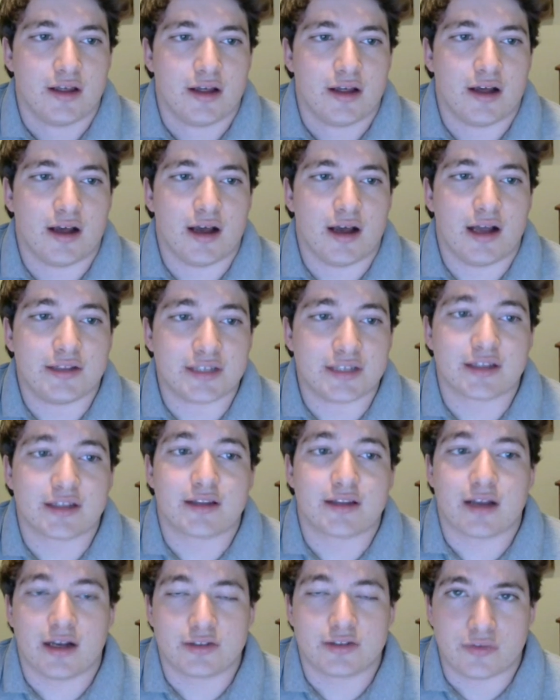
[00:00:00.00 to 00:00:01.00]

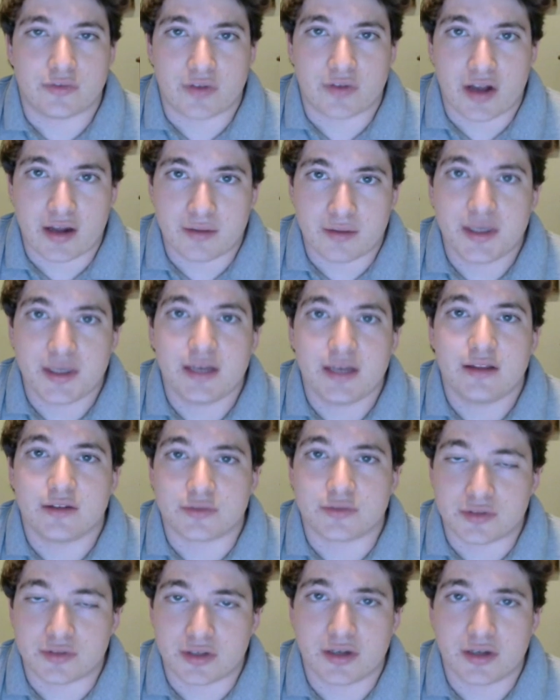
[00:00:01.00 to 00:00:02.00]
Dignitas over Enemy.
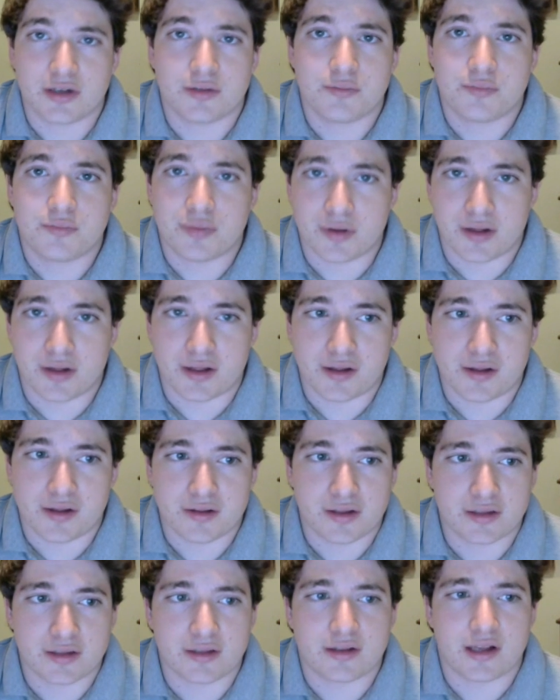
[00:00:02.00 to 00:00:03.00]
This was good.
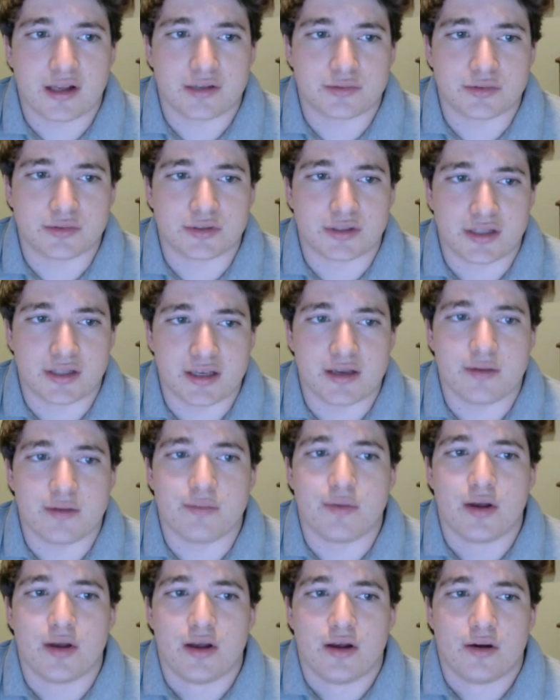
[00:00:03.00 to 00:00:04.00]
Dignitas was a
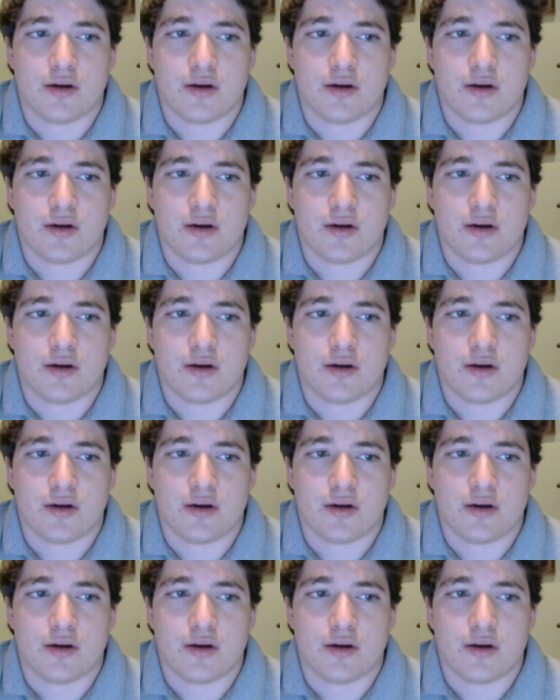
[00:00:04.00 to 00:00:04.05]
team.